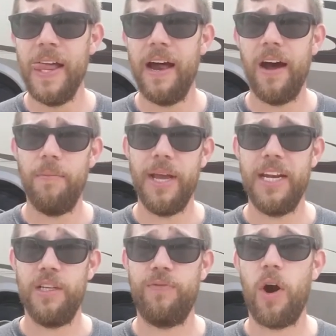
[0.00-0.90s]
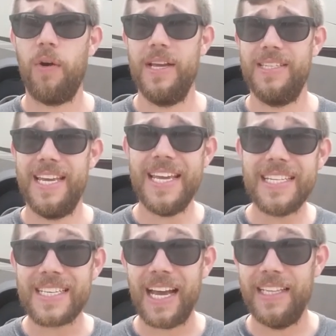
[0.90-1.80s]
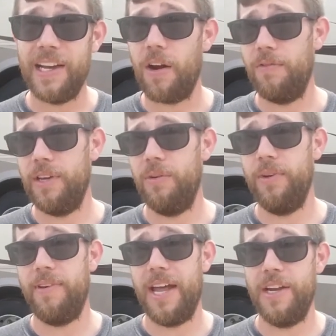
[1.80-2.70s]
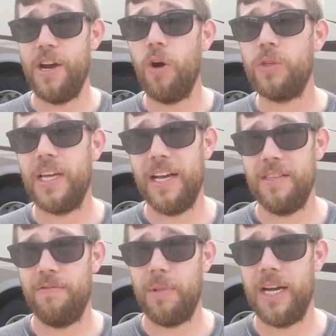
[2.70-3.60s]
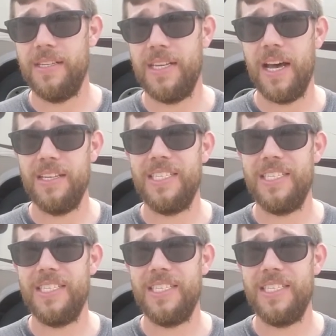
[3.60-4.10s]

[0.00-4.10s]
Um, and as far as inside the RV, we've had no signs of mice uh,